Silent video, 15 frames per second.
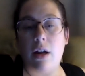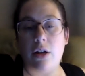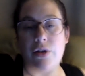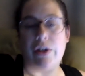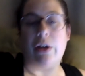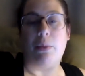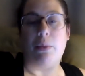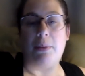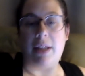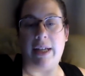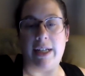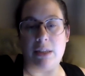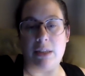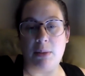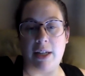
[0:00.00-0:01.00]
So
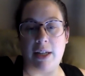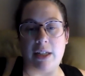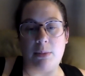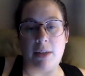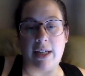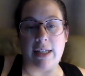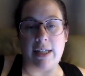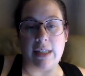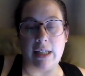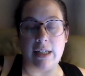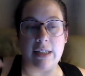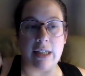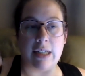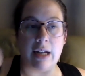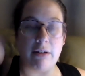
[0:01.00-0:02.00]
please, please, please
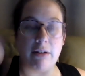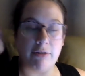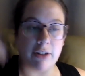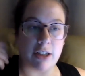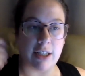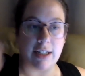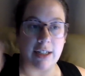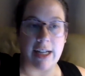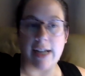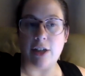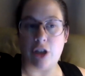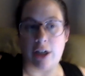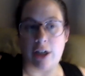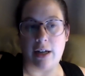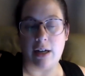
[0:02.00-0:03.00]
listen for
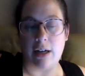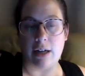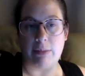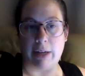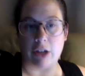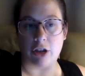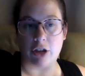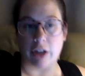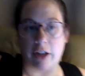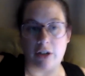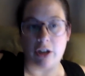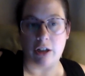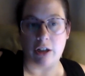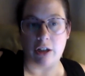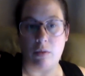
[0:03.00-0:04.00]
dictation and make sure you
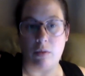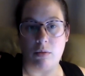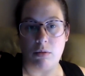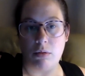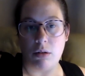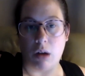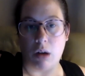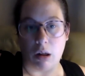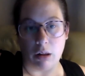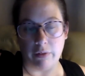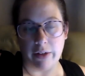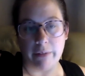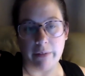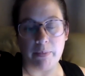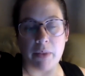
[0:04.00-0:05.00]
do all of
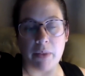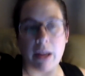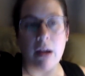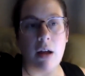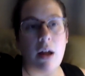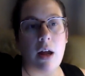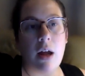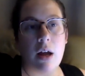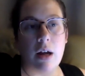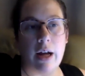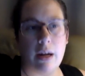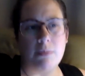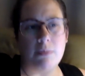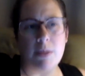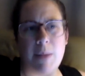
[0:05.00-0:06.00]
it.
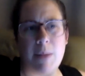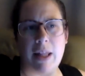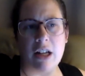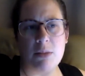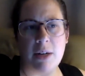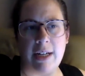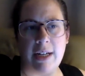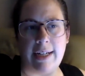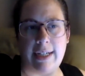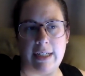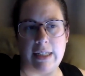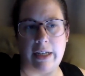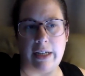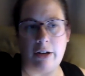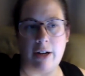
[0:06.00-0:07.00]
Spelling's pretty
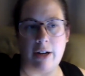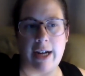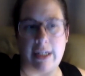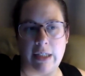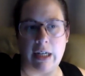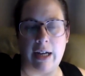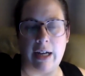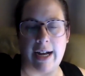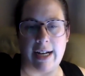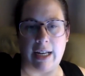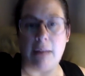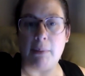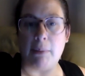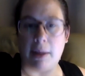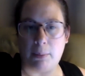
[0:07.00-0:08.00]
easy. You guys can kind of
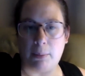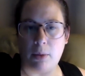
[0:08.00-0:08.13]
keep up